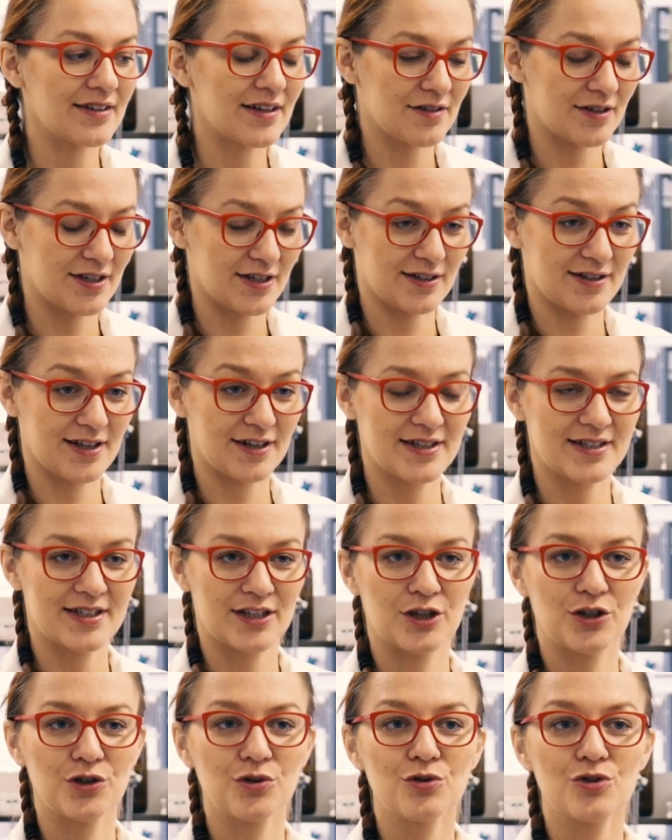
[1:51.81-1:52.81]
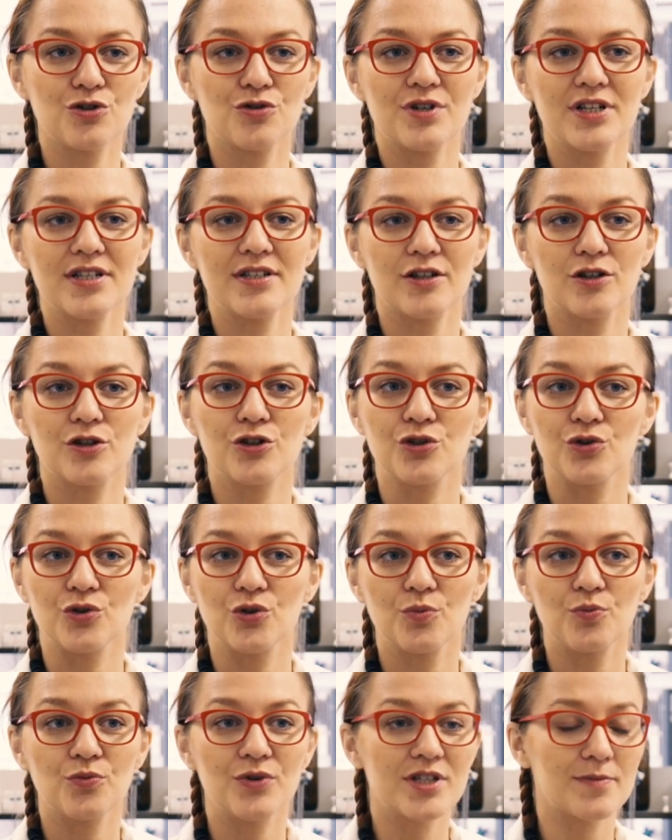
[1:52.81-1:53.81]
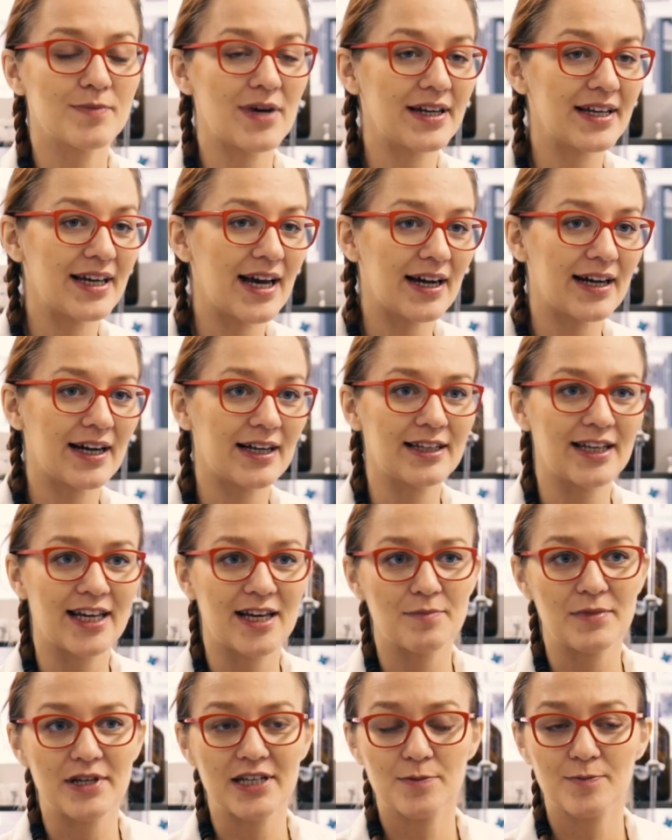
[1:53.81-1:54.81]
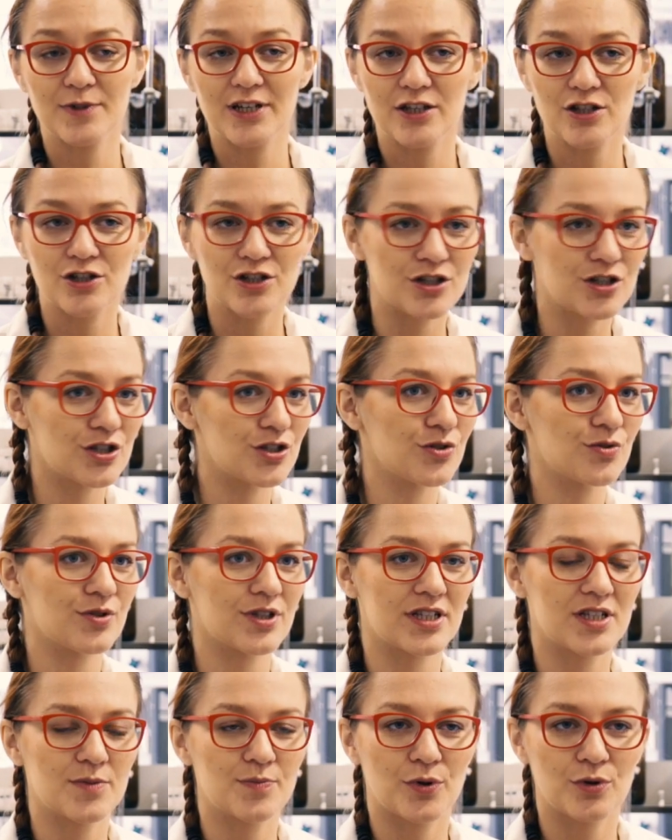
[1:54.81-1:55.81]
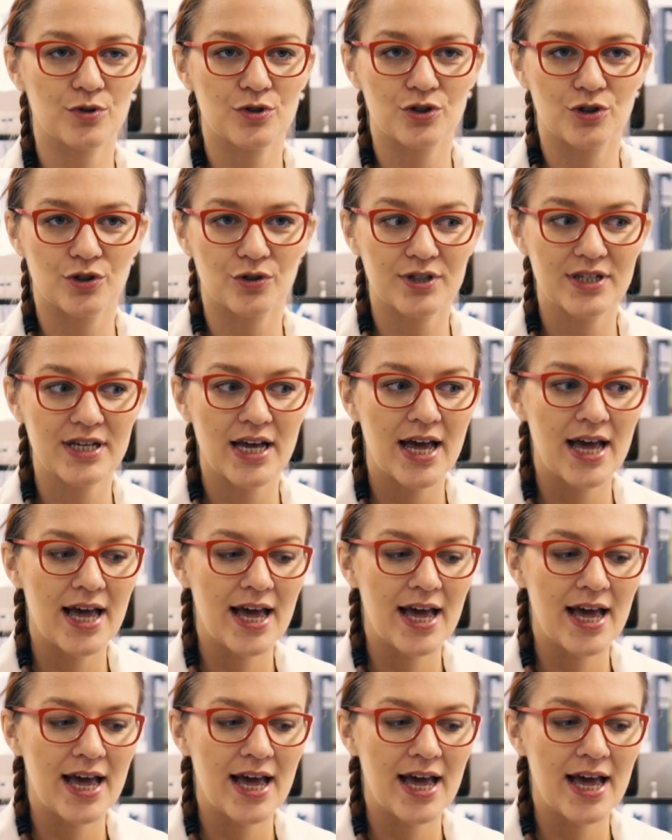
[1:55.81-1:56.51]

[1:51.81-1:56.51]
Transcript: there is a huge research group with many academics, PhD students, postdocs,